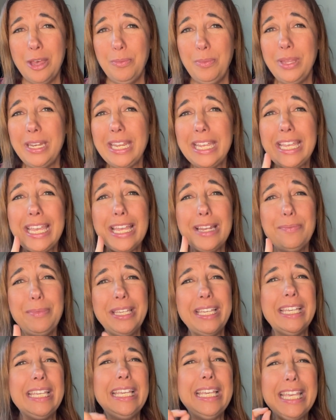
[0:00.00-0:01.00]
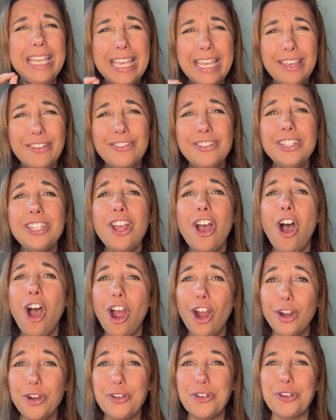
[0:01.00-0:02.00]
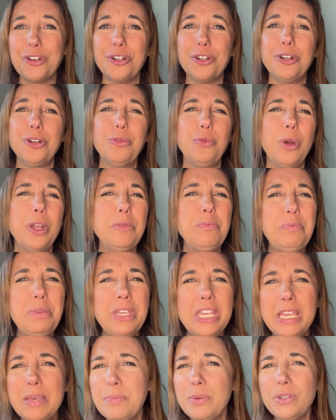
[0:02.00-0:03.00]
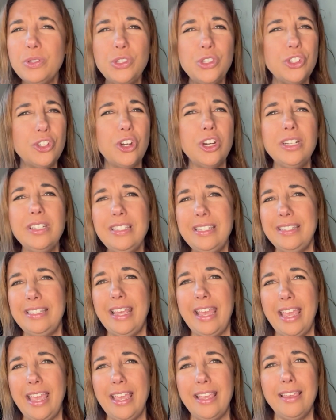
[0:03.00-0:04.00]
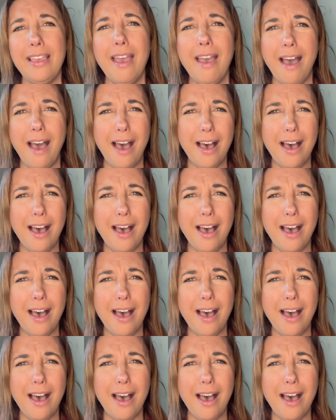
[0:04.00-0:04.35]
but it can be even harder when people start saying